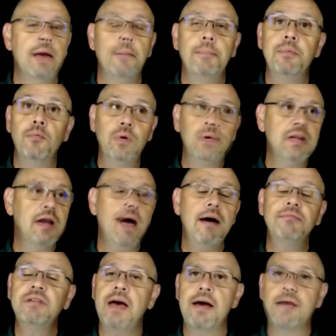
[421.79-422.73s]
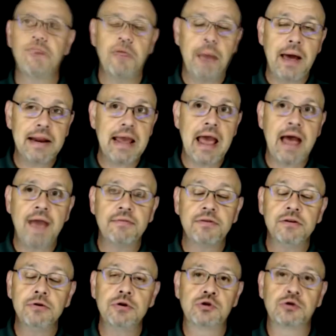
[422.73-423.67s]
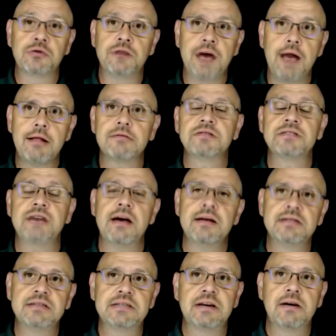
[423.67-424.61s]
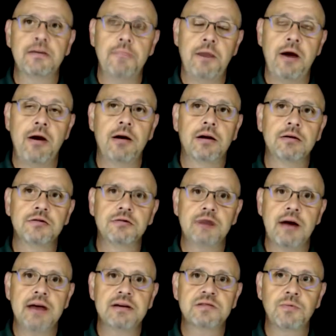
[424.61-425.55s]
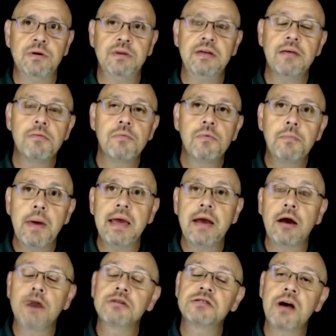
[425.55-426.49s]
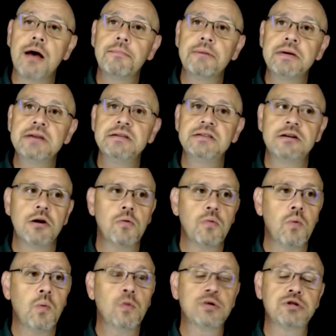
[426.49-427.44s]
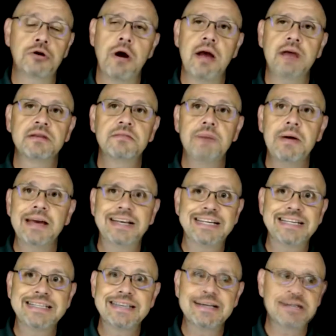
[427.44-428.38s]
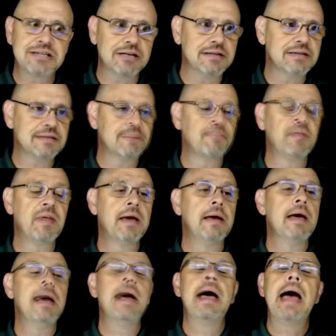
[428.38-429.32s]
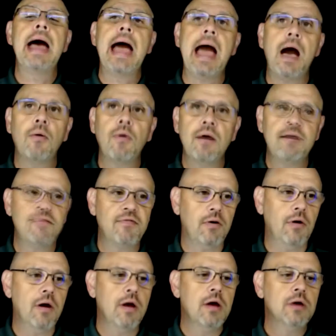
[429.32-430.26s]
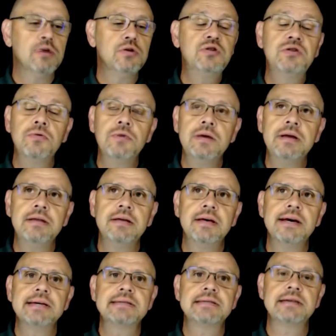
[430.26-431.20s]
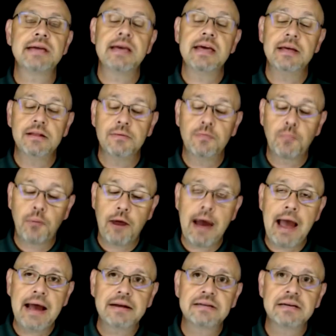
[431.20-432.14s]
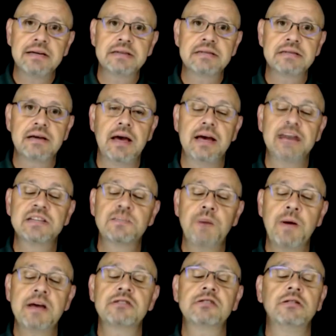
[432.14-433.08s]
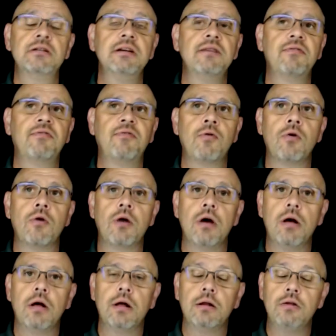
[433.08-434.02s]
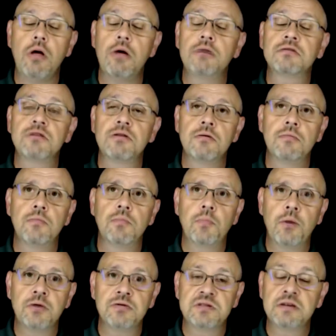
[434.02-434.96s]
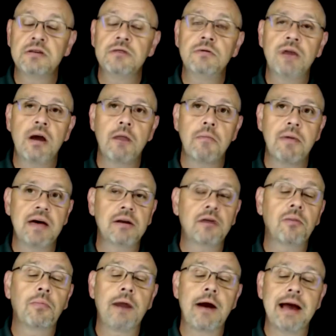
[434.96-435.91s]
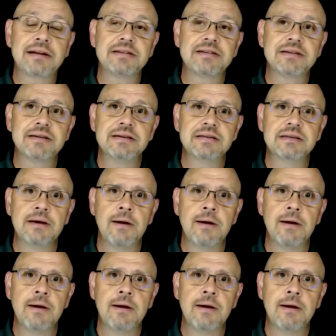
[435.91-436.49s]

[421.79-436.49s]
We'd love to everybody have the neutral dollar signs to compare and contrast with. It would make our job easier when we're trying to make decisions. However, doing this in practice, especially for long-term post-acute care medical practices,